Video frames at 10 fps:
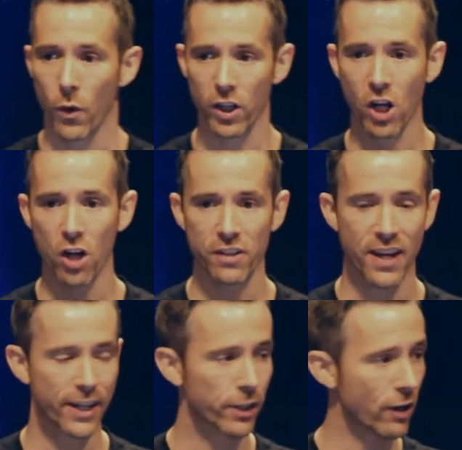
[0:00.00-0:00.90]
We are
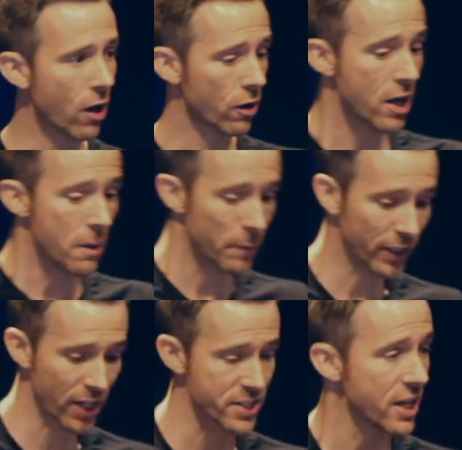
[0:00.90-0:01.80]
called to take a ground,
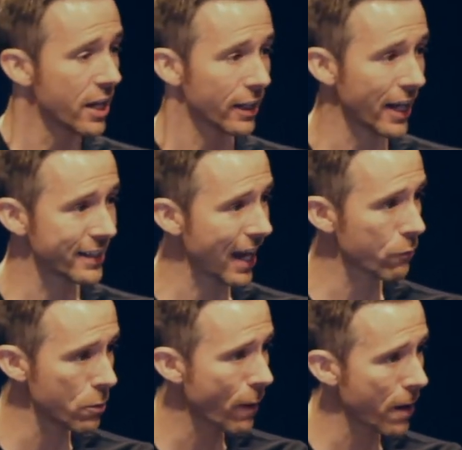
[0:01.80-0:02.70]
because like
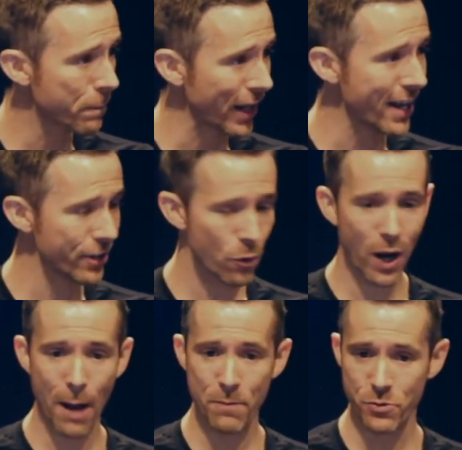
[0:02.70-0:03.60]
that rhubarb plant,
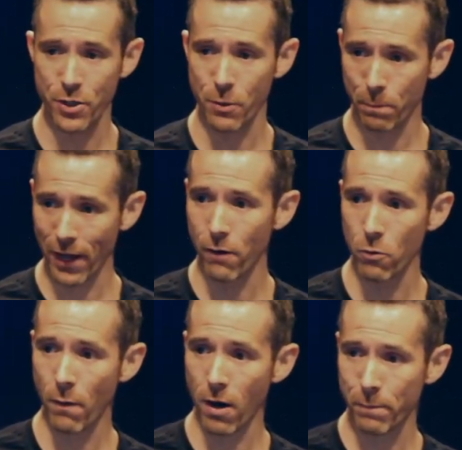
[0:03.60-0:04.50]
you know what happens when you
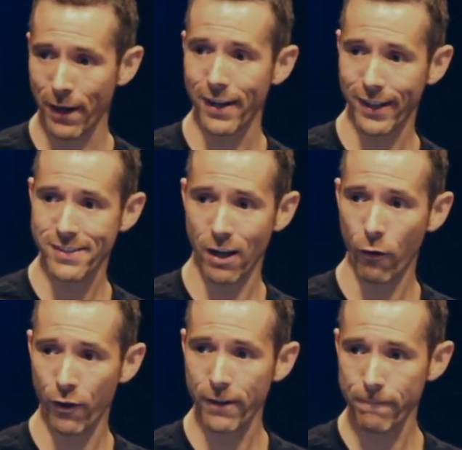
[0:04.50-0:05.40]
plant a rhubarb plant and it gets
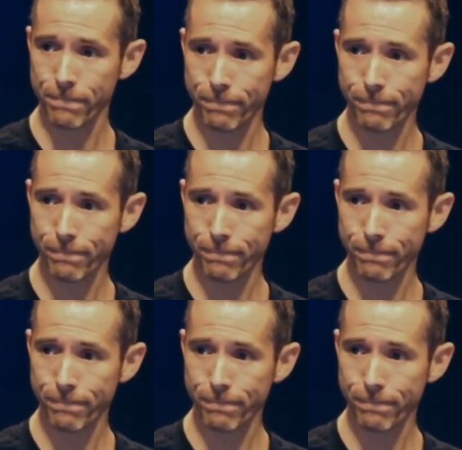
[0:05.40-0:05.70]
healthy?